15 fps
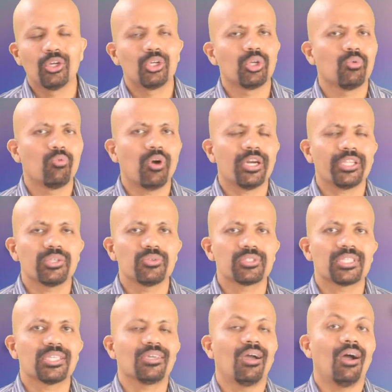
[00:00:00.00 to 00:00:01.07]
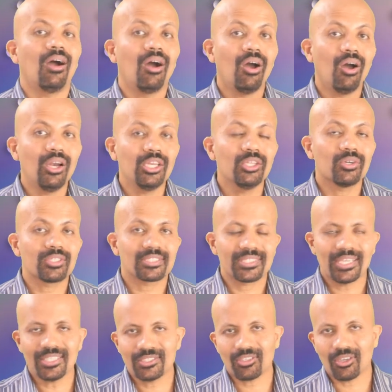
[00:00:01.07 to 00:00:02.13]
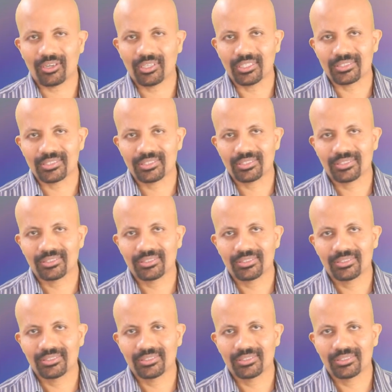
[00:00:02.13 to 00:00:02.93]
to work using all your sense organs.